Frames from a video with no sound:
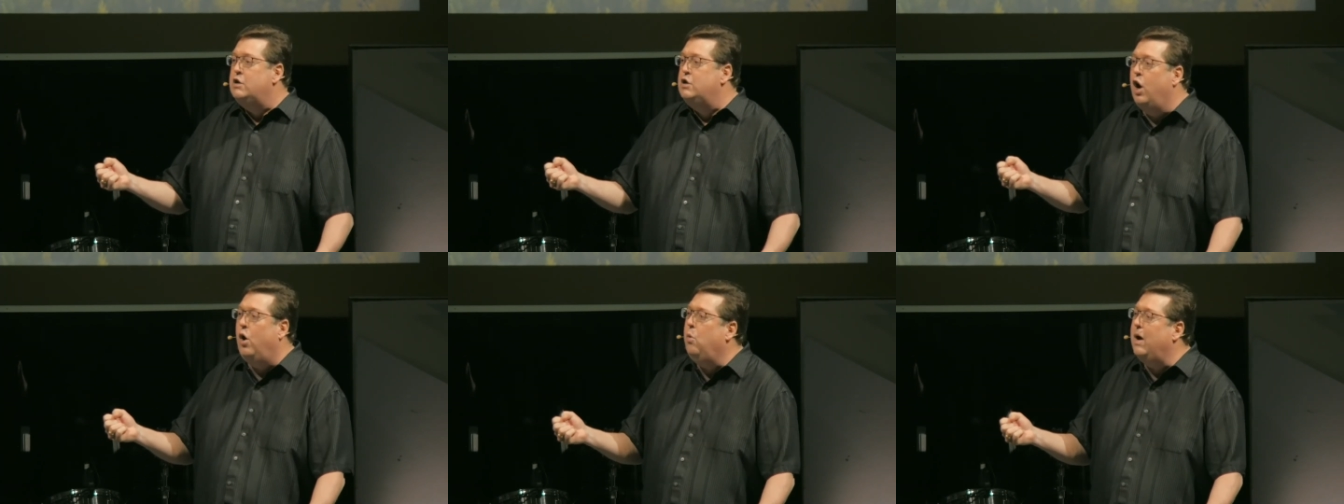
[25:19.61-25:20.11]

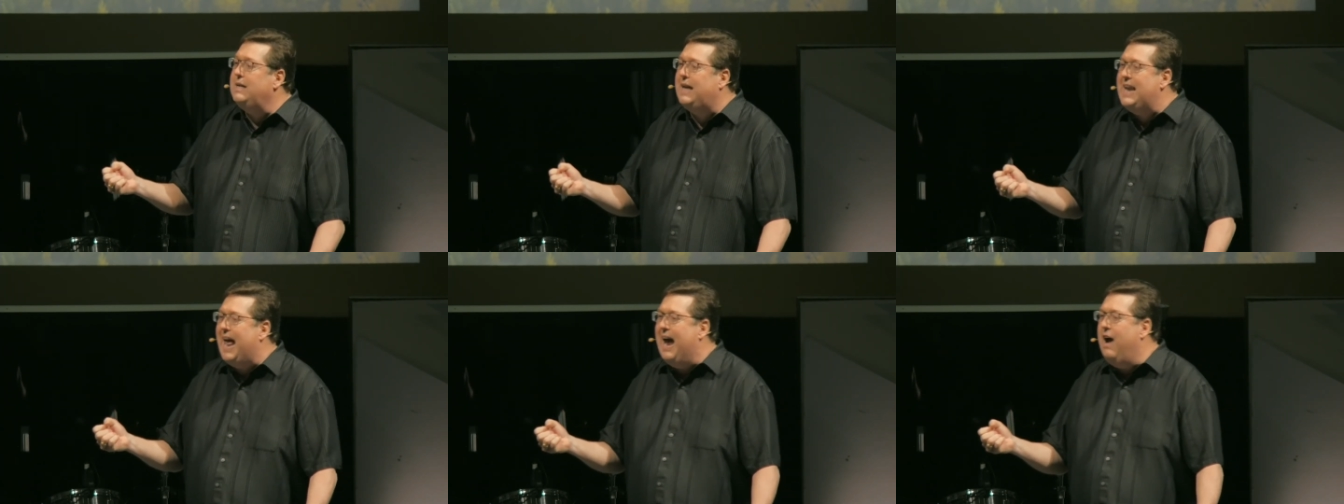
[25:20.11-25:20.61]
No one
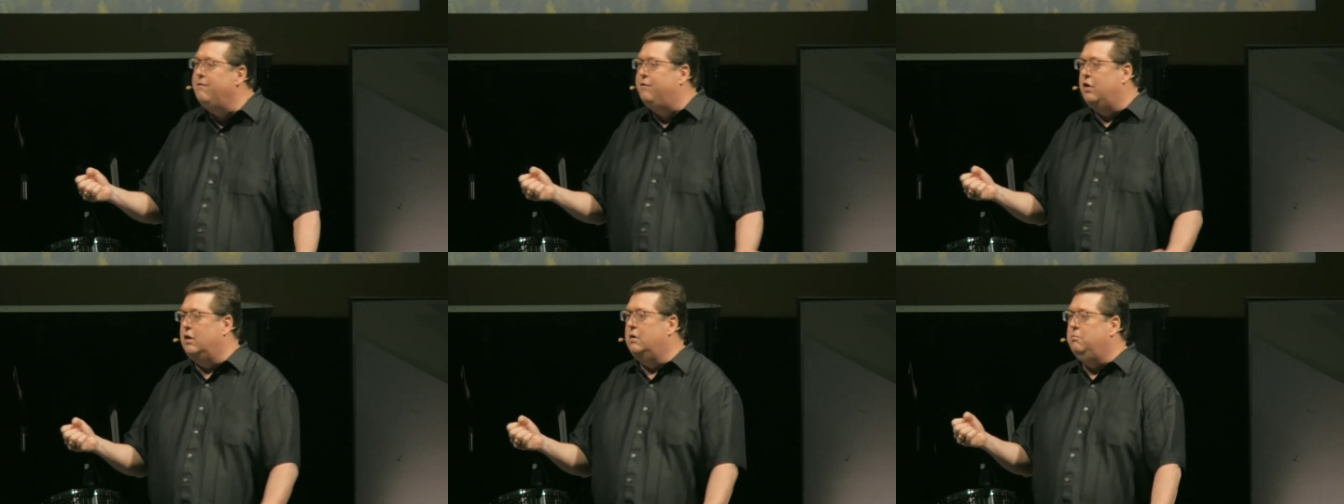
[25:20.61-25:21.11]
can
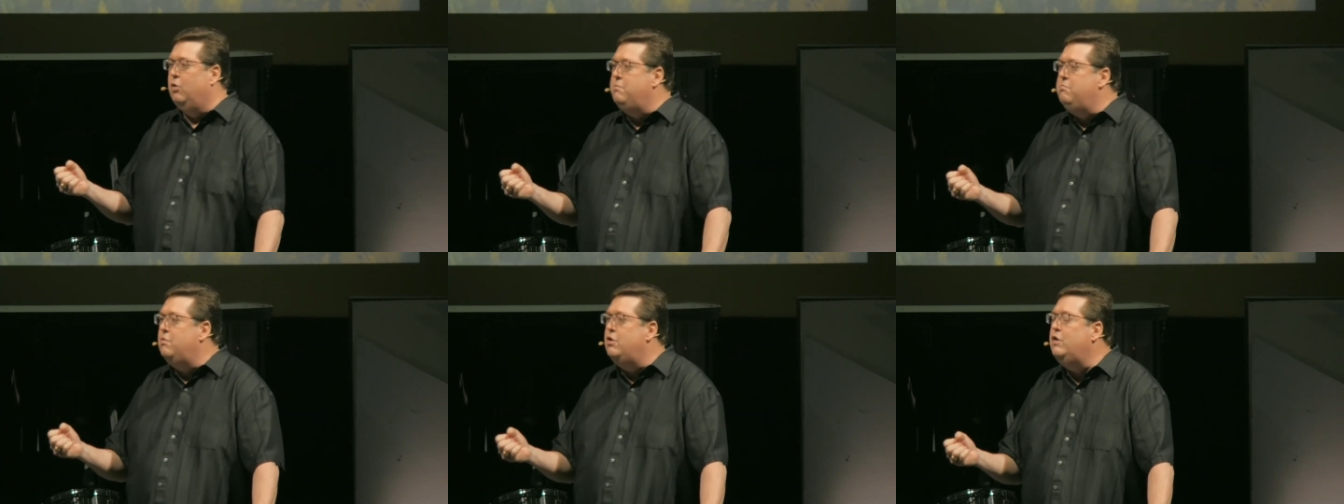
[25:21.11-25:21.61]
ever
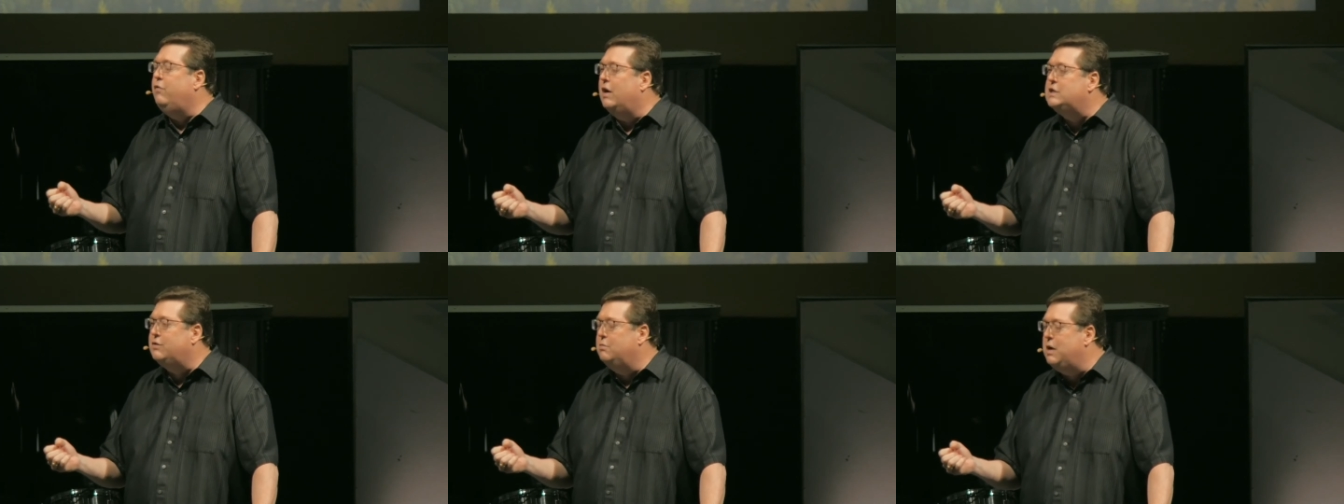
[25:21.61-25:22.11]
remove
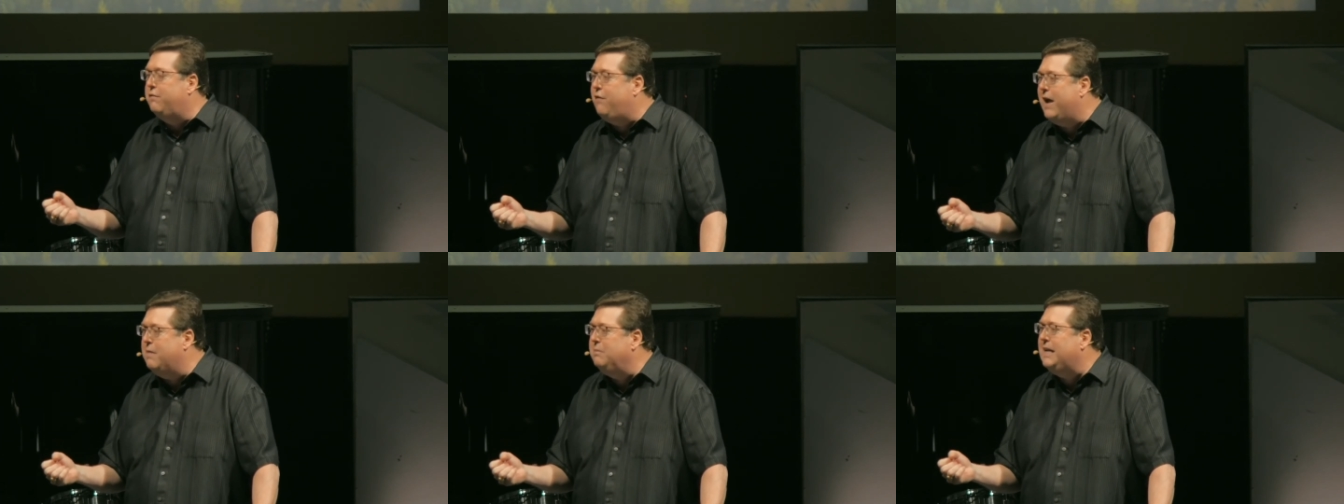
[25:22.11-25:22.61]
us from the
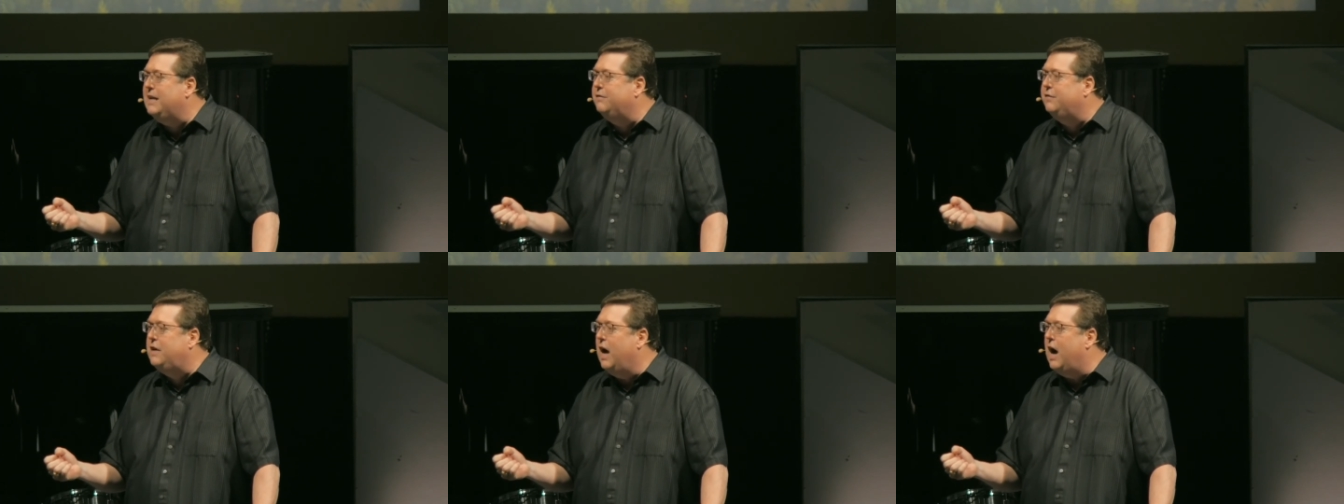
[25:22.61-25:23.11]
family
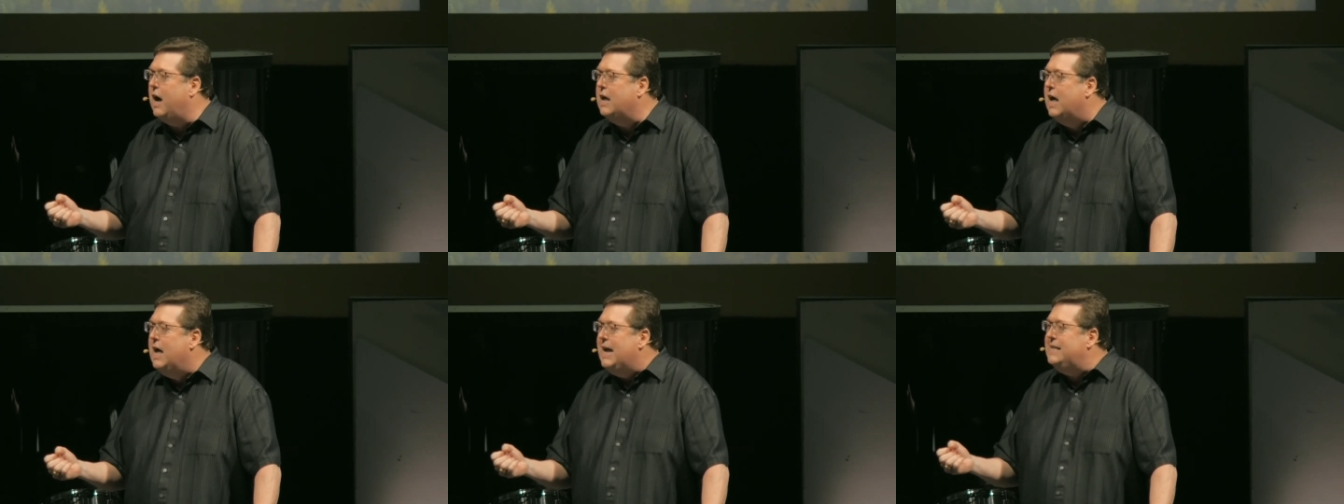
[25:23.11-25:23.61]
of God.